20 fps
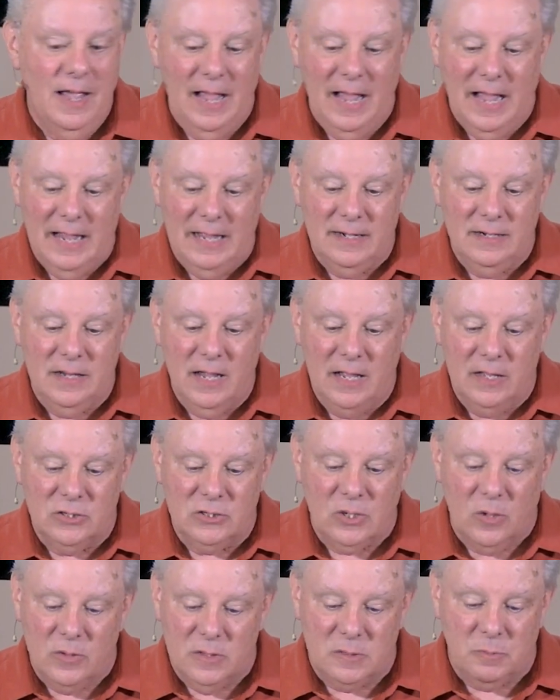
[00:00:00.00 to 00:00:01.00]
And
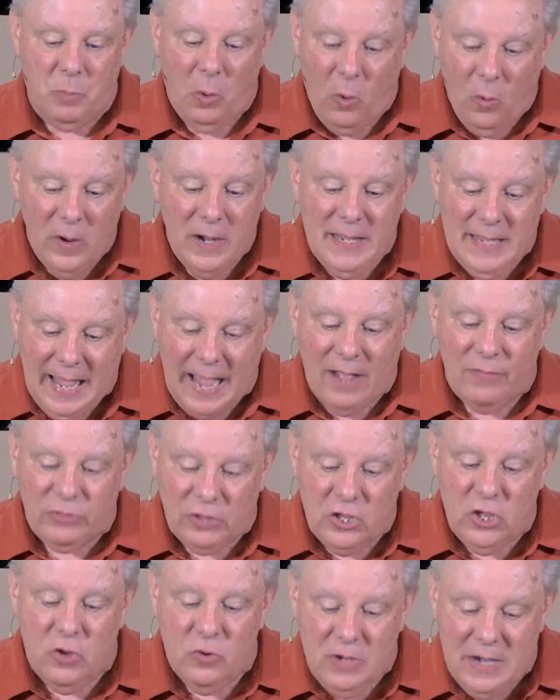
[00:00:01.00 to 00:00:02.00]
so it's pointing out
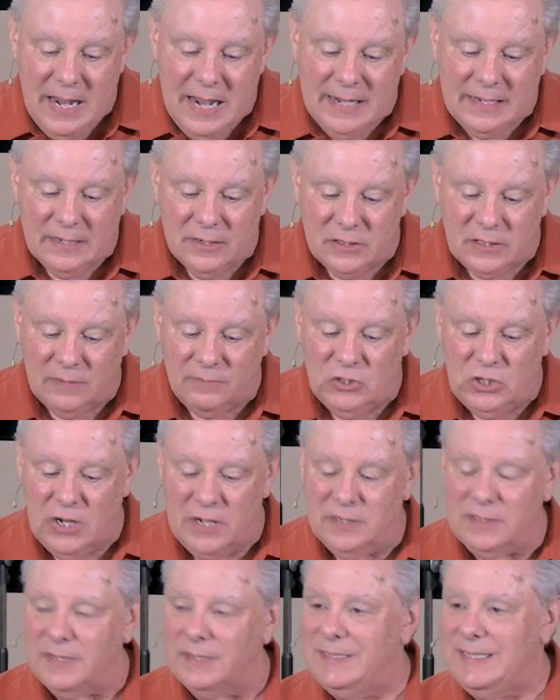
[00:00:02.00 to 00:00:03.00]
the uniqueness of
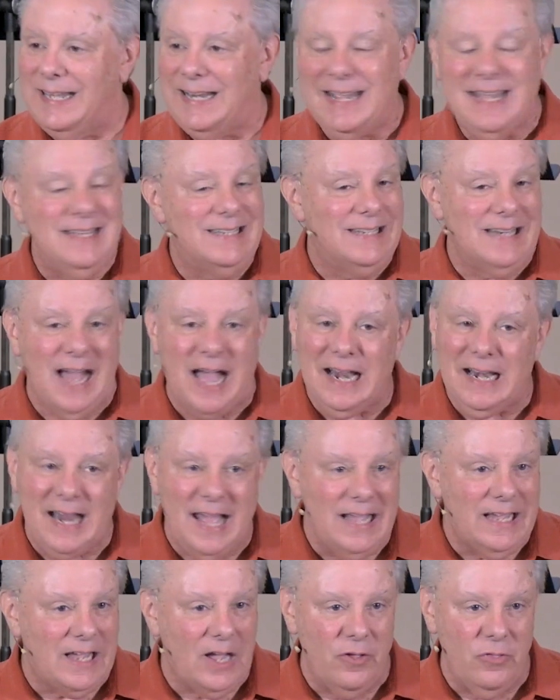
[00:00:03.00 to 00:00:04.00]
Jesus, that he's not
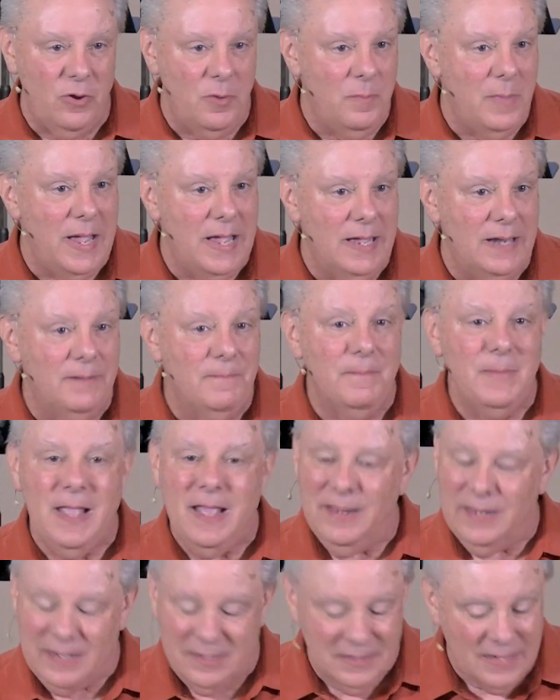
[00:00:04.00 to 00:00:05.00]
like other men.
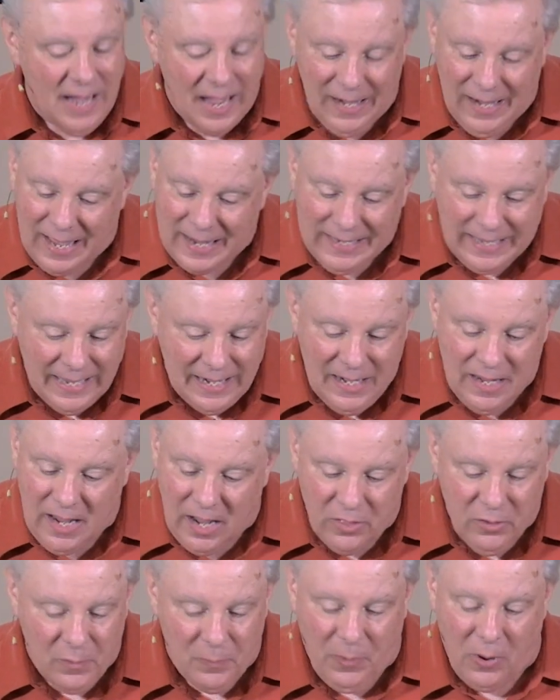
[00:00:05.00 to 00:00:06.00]
He's not like any
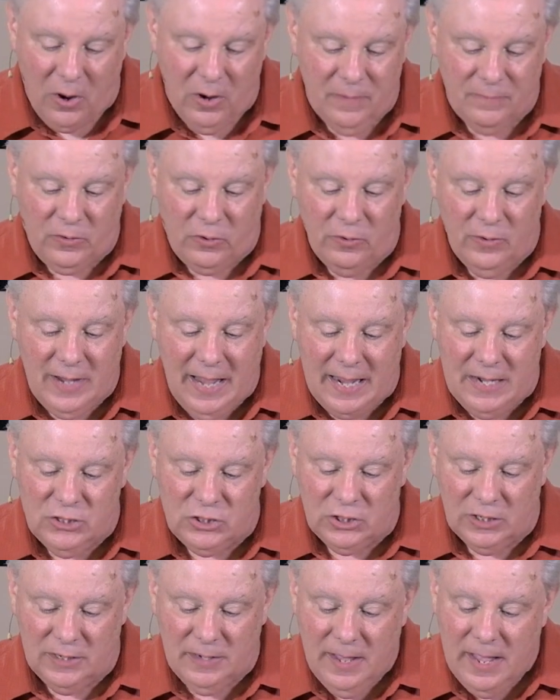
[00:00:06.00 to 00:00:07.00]
other part of
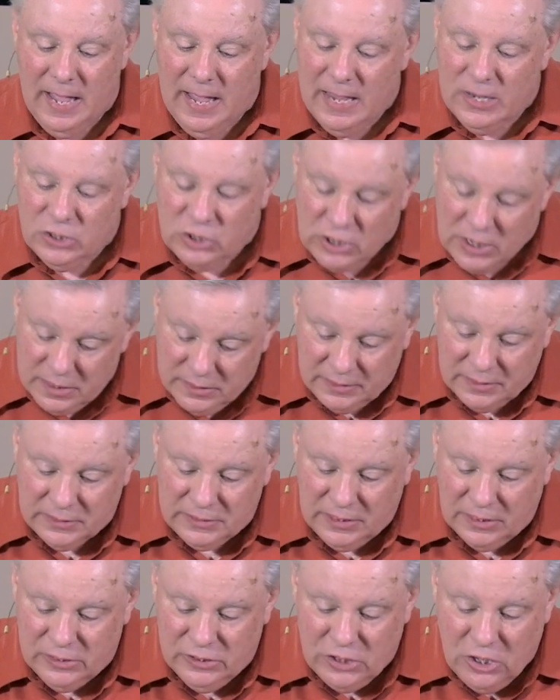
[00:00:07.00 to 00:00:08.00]
creation.
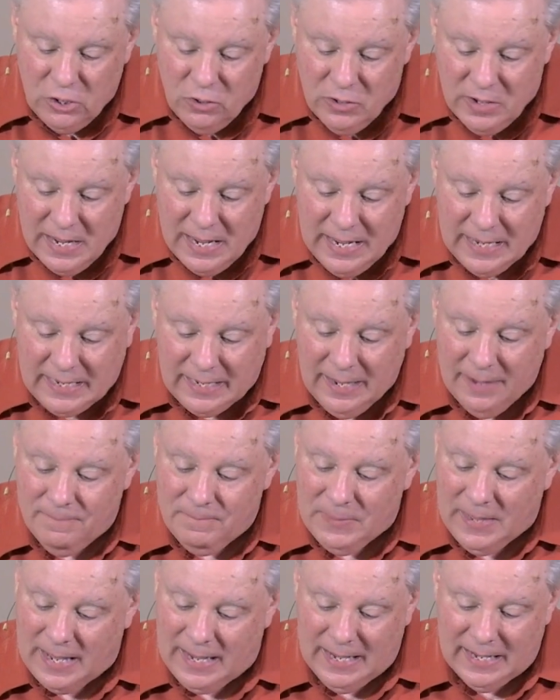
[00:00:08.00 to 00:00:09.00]
Jesus is unique
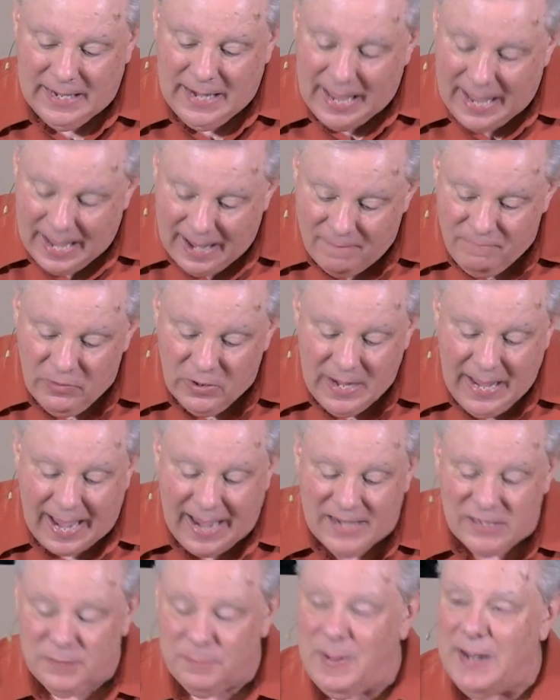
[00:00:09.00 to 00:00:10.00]
in every
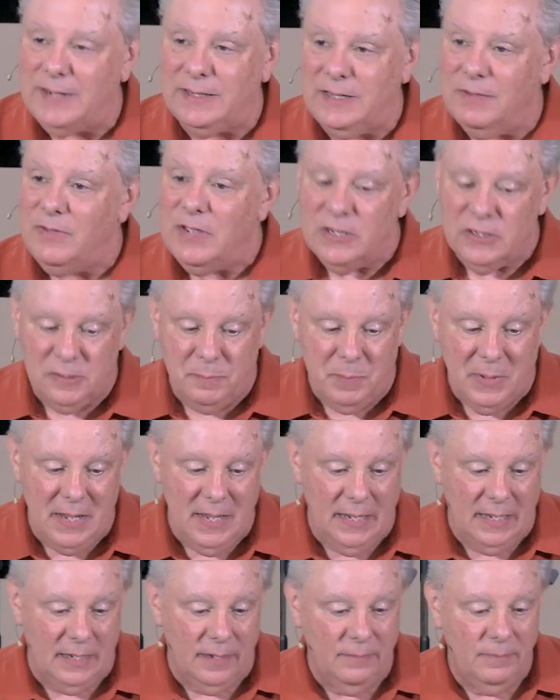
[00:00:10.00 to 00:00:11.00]
aspect of his
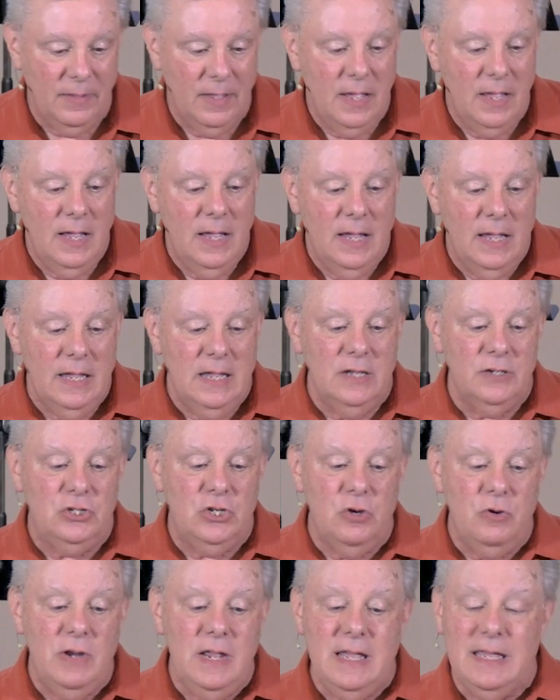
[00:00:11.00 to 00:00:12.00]
being. He
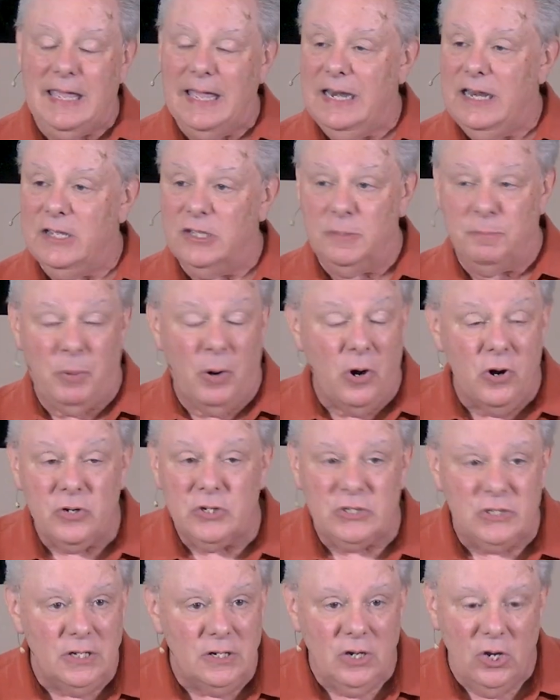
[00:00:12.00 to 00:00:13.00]
is unique in his
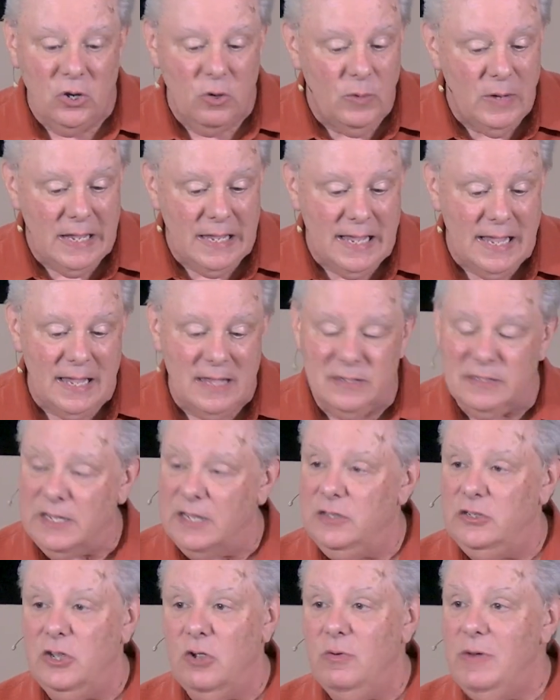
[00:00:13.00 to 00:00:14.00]
person, who he is.
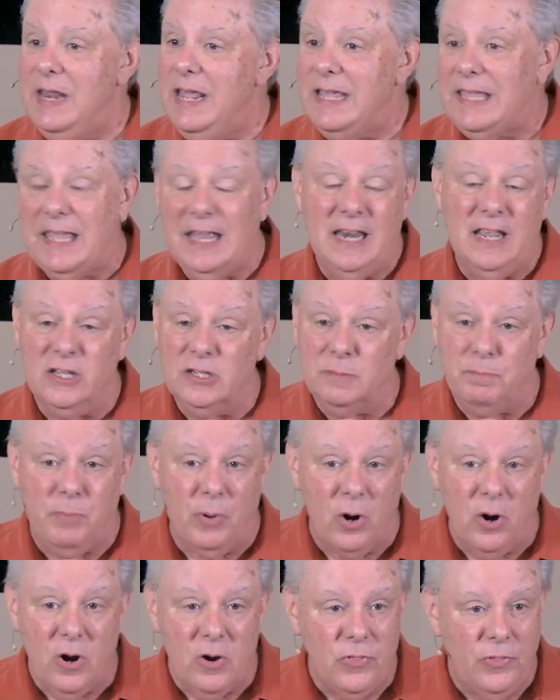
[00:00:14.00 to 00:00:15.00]
He's unique in his
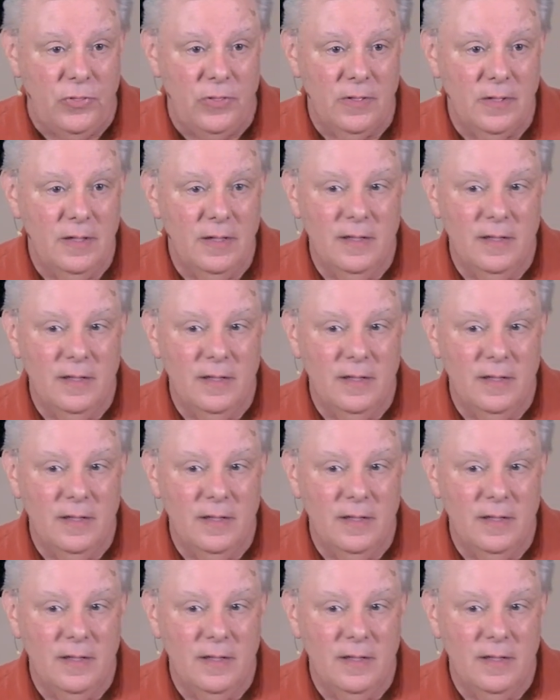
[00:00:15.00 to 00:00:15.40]
birth.